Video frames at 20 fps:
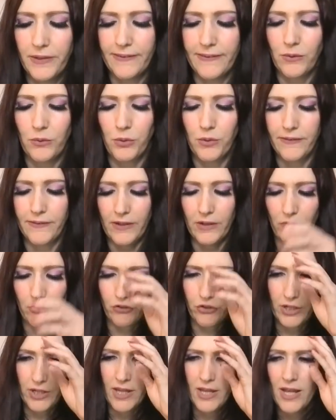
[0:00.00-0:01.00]
Swords
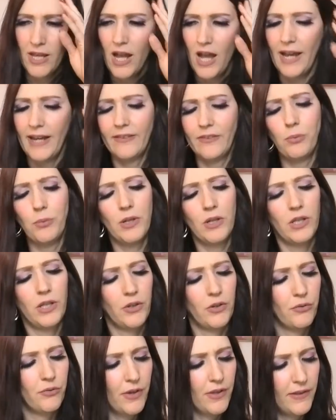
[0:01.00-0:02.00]
energy. I just want to
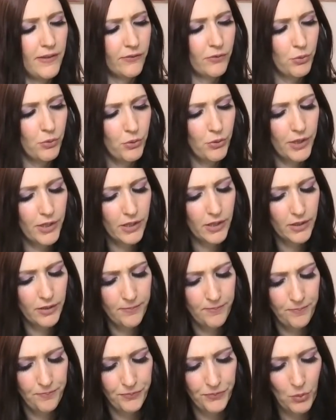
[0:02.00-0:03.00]
clarify this real quick.
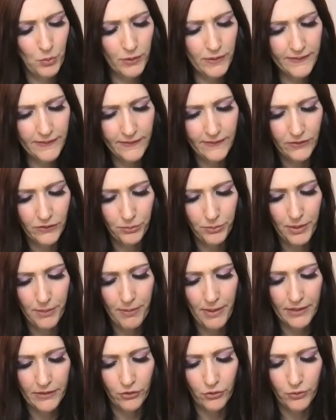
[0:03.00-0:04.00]
What is this Three of
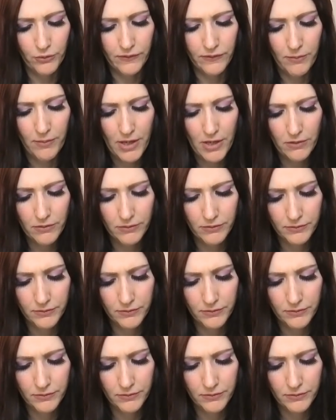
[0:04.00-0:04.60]
Pentacles about?